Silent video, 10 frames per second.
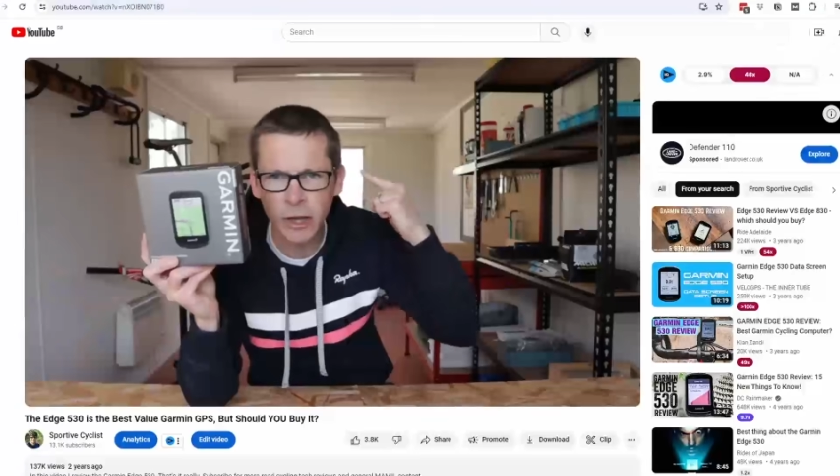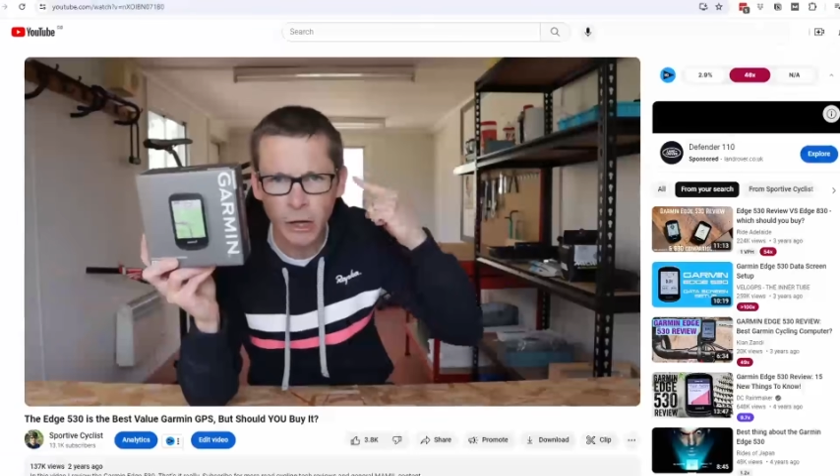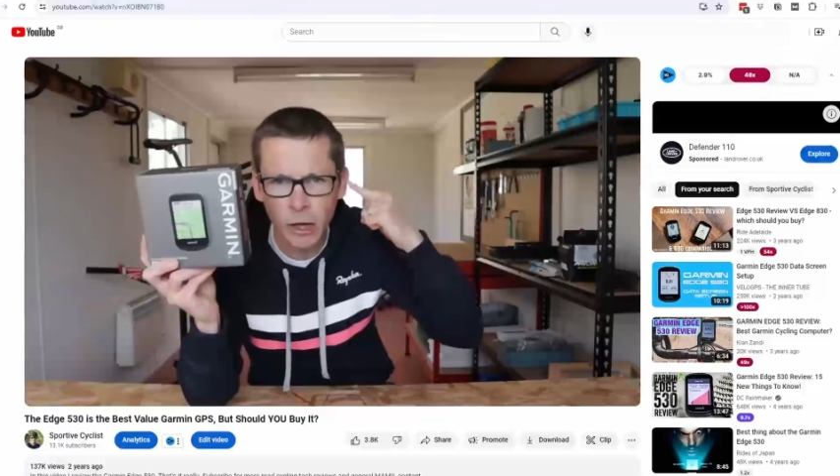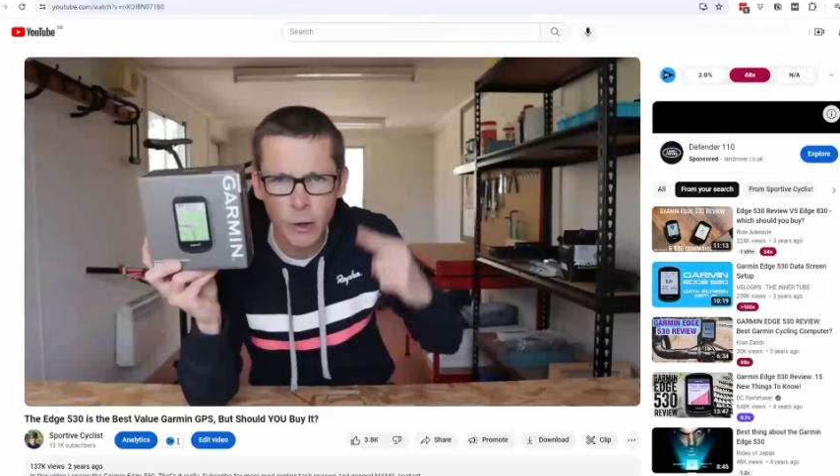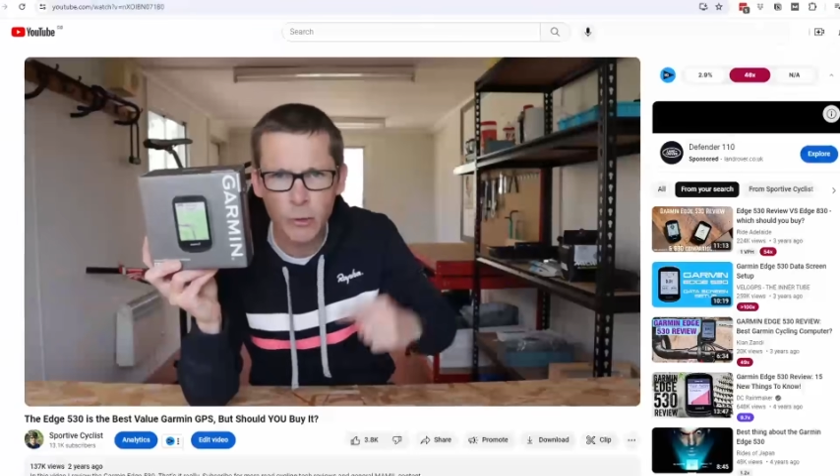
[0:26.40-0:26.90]

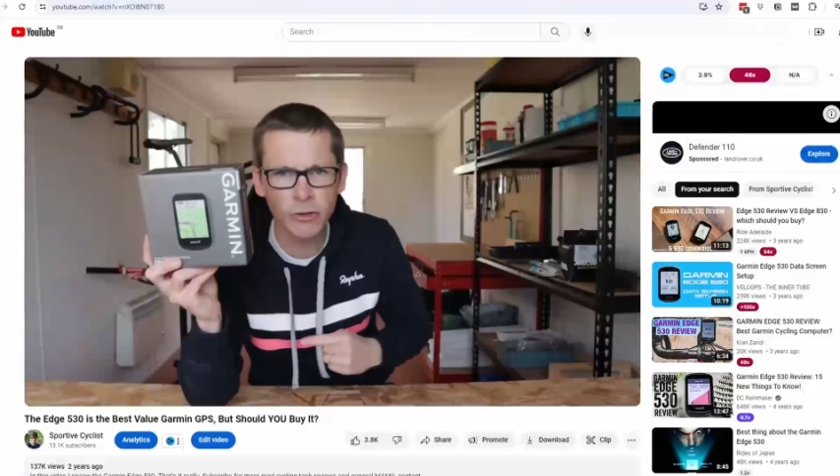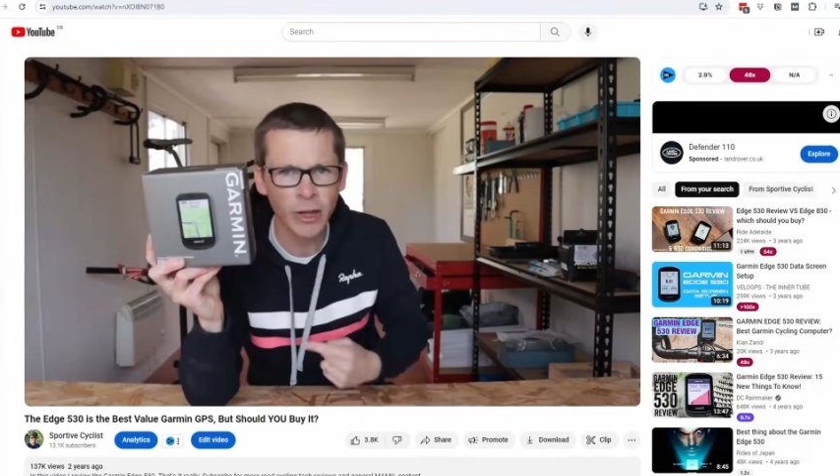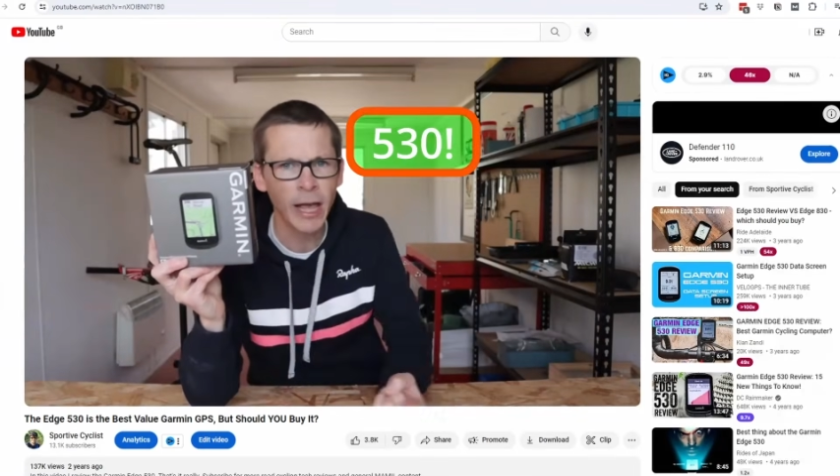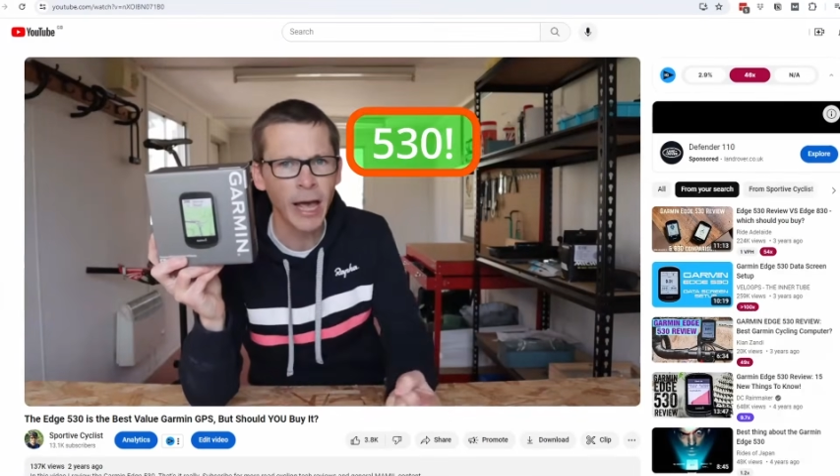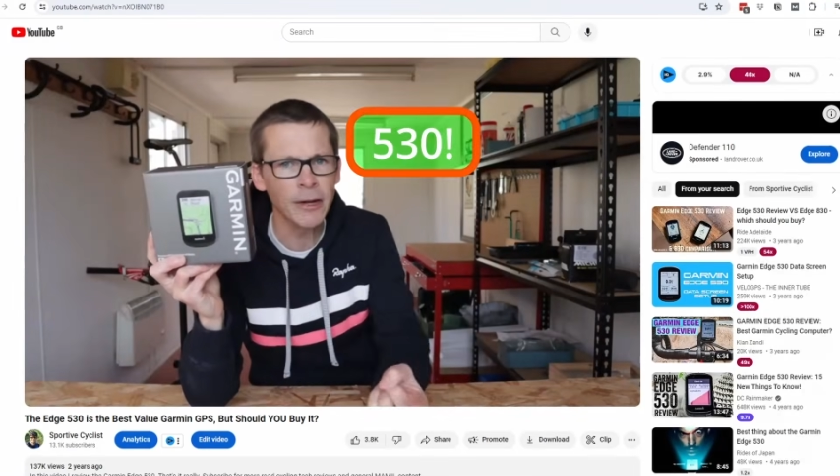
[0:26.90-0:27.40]
Edge
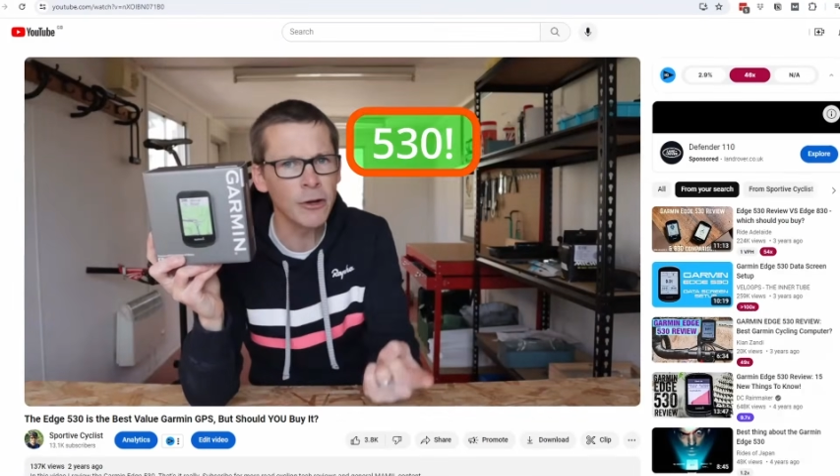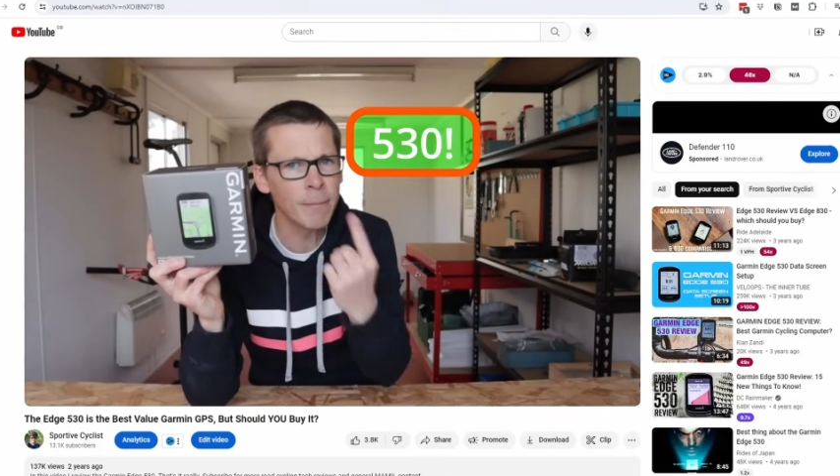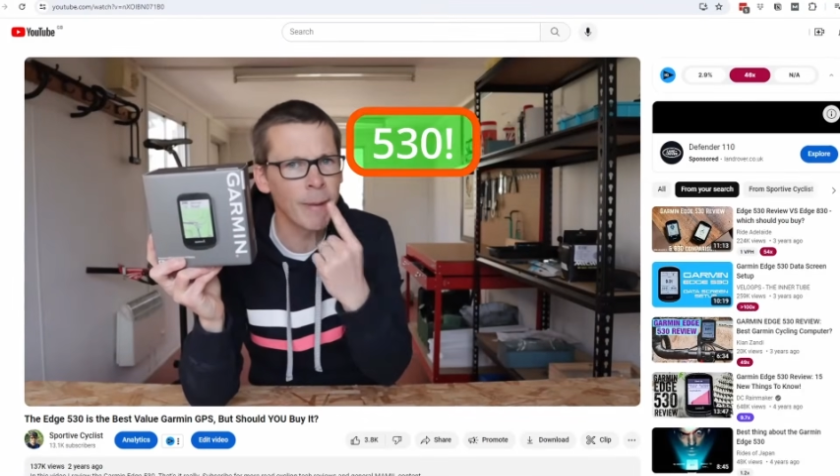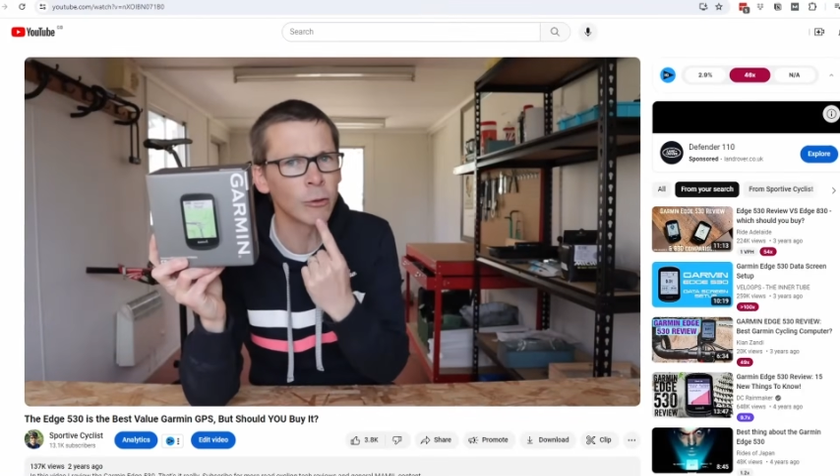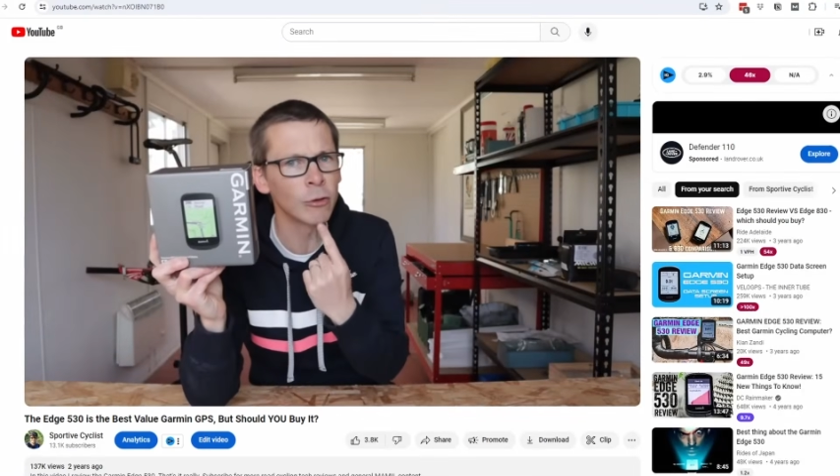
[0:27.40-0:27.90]
550
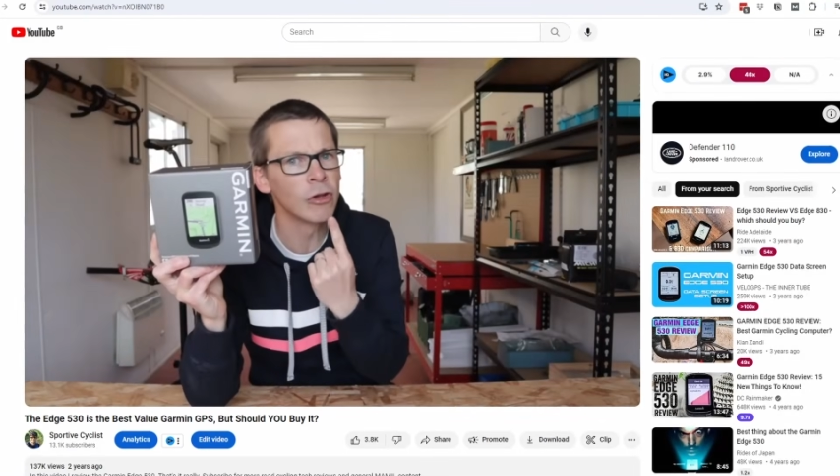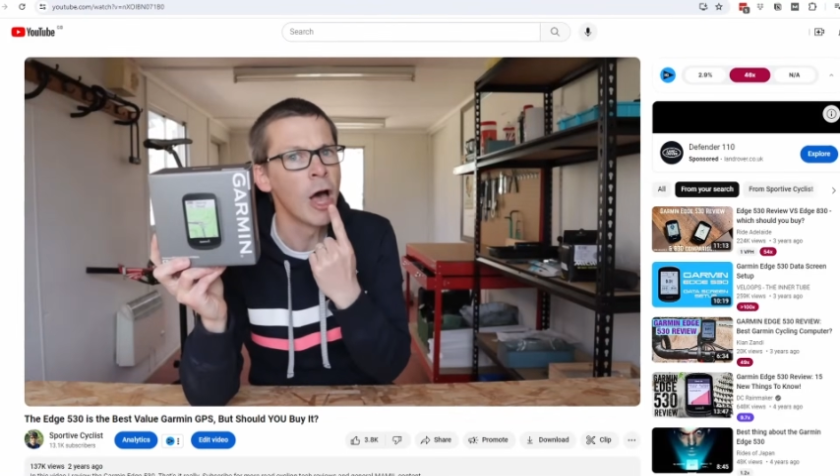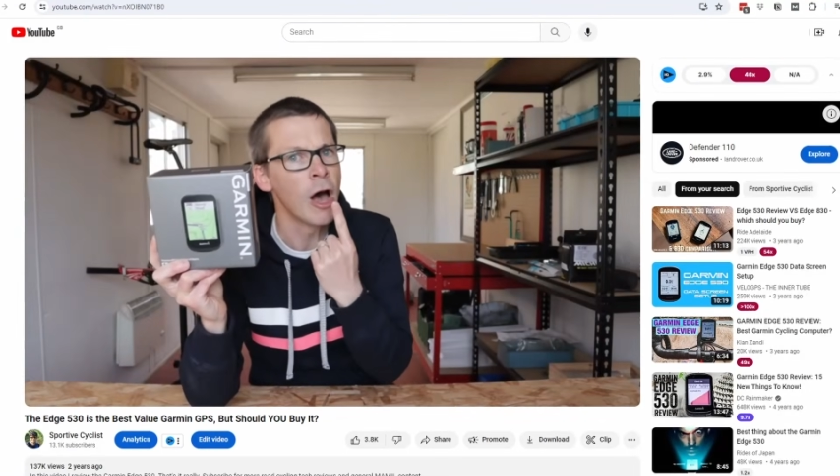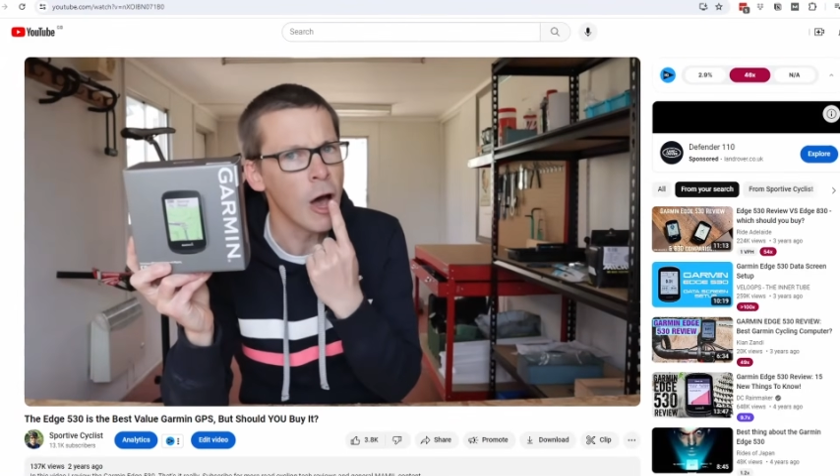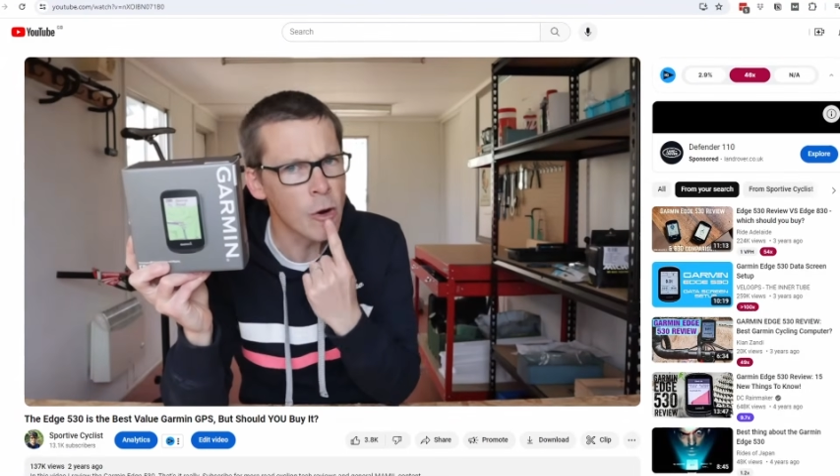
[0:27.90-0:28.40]
vid
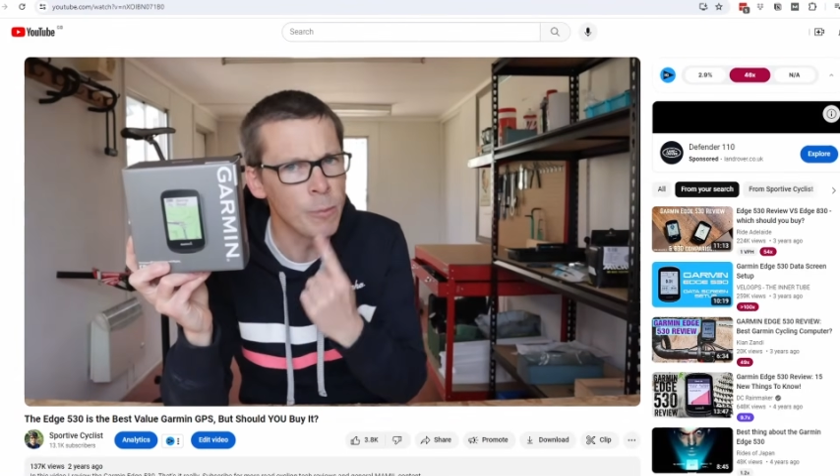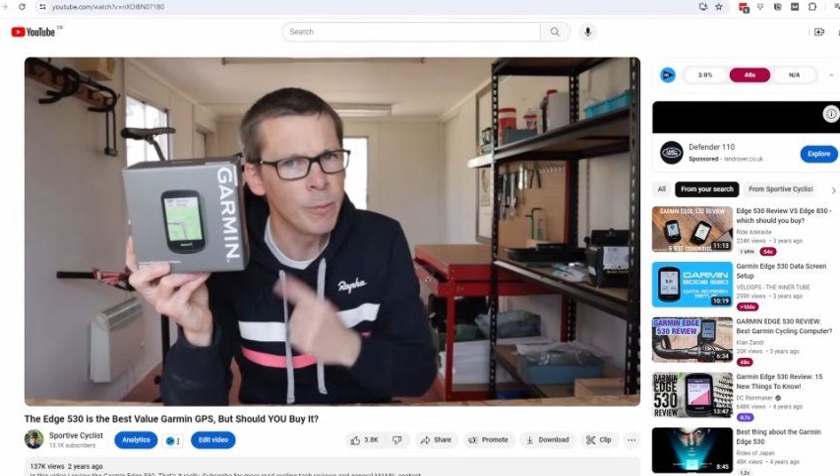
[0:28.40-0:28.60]
did very